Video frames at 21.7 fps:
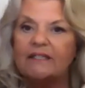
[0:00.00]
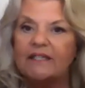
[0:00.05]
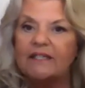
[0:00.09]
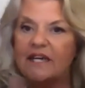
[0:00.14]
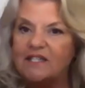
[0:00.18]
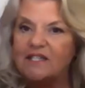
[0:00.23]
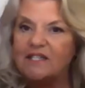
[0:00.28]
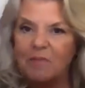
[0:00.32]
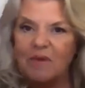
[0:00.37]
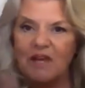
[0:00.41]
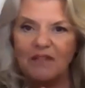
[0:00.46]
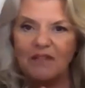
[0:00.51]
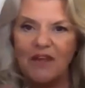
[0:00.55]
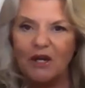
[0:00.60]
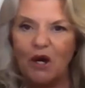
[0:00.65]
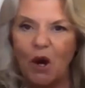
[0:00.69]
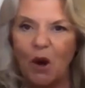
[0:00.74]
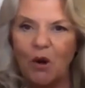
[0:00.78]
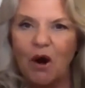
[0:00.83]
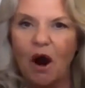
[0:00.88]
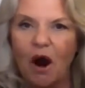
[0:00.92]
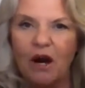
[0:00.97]
Doesn't mean
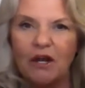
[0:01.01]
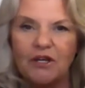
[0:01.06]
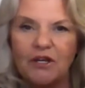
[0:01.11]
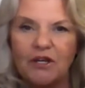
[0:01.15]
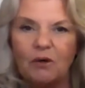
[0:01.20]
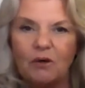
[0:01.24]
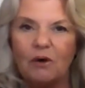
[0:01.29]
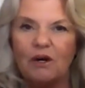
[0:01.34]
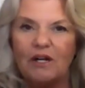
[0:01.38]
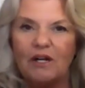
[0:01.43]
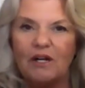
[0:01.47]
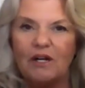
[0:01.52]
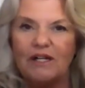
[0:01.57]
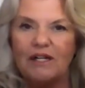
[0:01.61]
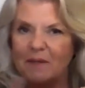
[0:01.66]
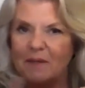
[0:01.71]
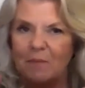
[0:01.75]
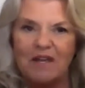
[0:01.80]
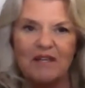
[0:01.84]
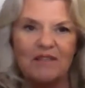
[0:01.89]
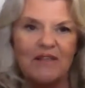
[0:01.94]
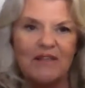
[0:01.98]
they don't argue. It
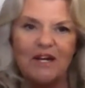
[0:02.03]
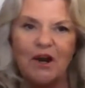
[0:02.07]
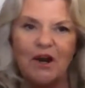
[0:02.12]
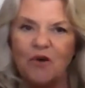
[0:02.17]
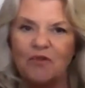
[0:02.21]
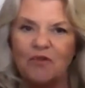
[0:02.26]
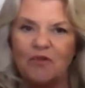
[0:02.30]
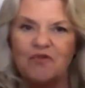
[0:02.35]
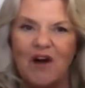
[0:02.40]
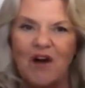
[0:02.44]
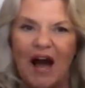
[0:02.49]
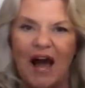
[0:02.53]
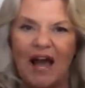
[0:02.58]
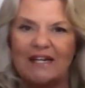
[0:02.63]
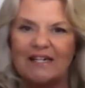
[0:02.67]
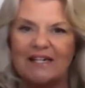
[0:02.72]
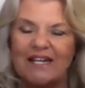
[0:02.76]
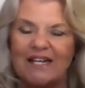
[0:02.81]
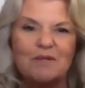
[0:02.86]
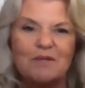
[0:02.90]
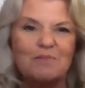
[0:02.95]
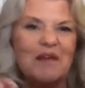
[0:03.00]
doesn't mean they don't
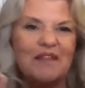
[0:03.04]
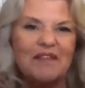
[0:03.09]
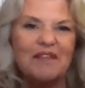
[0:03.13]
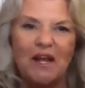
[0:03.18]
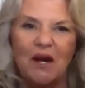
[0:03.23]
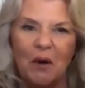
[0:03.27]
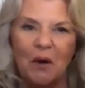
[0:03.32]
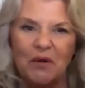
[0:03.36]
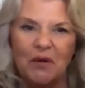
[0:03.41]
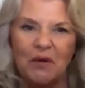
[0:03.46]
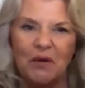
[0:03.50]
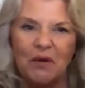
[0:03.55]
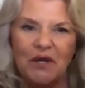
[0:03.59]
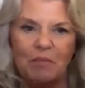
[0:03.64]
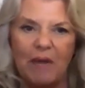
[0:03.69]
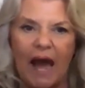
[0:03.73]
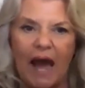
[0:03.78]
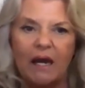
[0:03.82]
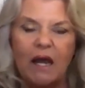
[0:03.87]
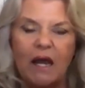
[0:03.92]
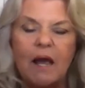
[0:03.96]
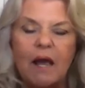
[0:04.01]
fight. It doesn't mean they don't get
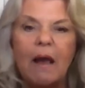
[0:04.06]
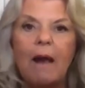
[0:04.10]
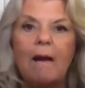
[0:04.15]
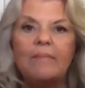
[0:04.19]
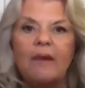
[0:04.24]
mad.